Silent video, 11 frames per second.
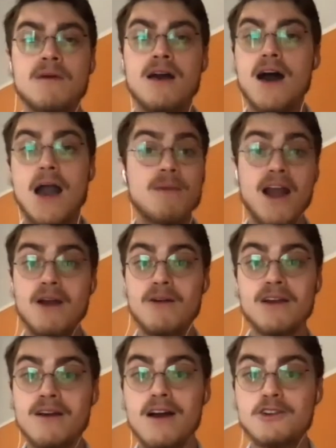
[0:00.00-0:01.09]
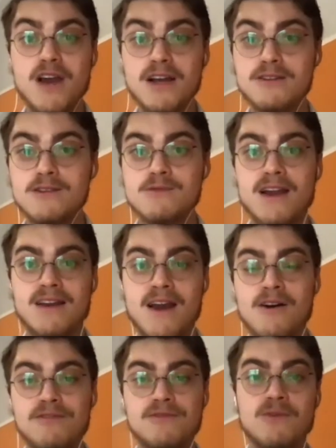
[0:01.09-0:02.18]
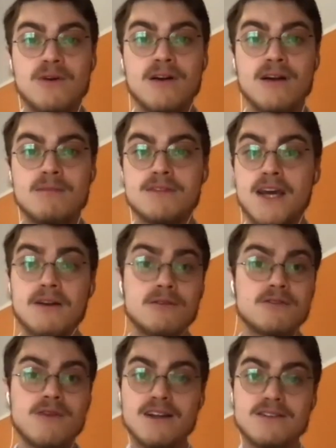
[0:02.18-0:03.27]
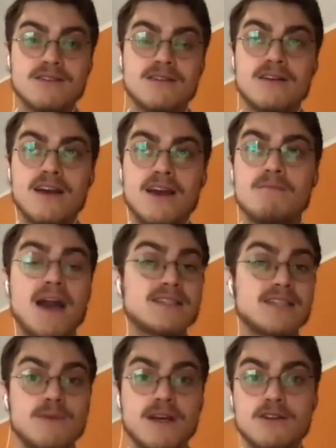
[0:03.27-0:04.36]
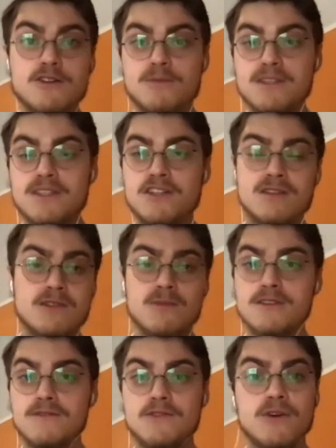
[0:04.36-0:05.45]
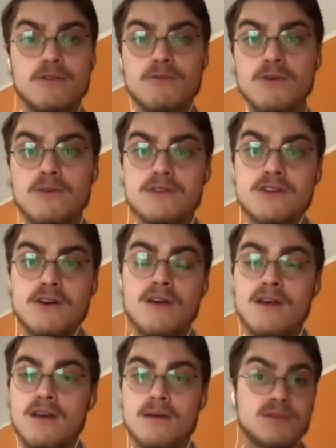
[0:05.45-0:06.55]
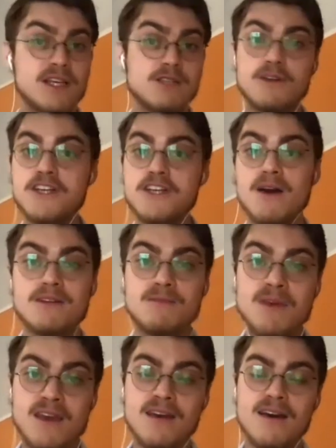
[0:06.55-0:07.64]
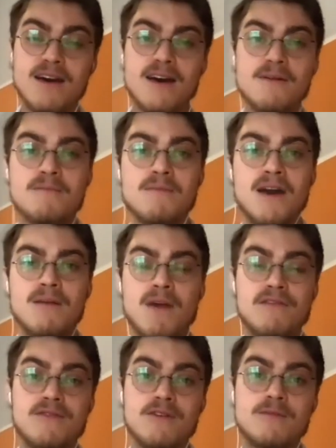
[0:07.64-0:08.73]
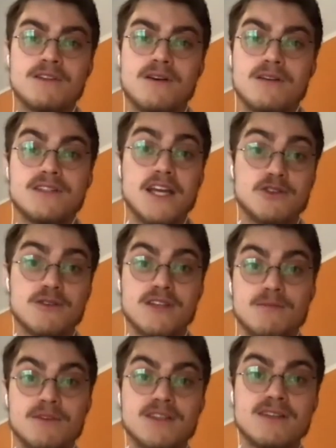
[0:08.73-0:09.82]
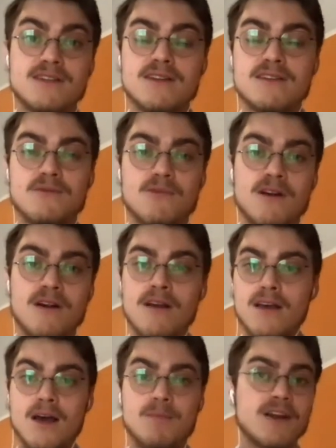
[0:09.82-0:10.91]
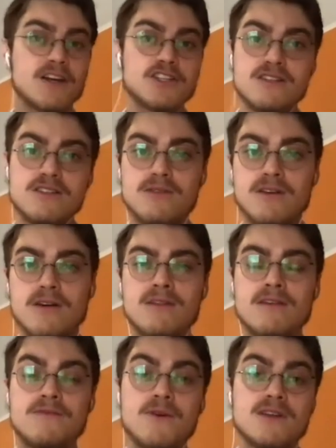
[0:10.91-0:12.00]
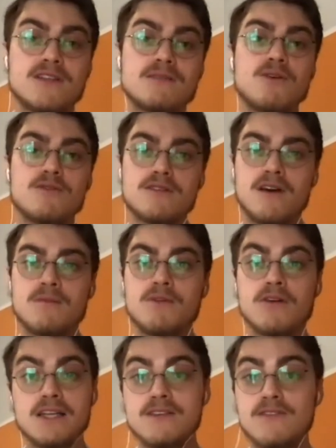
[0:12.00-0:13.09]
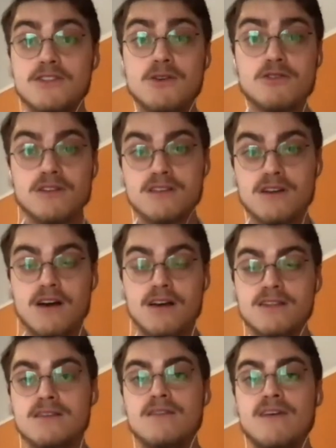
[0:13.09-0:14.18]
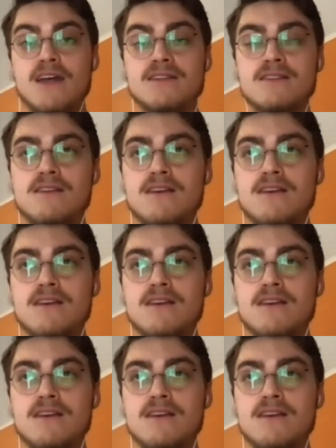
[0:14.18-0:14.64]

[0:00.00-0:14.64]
I'm hiring contractors right now for technical director and backstage manager positions, as well as a few other roles. So please reach out to me. My firm is called Dangerously Persistent, and we're a production studio that focuses mostly on progressive and socialist causes and events.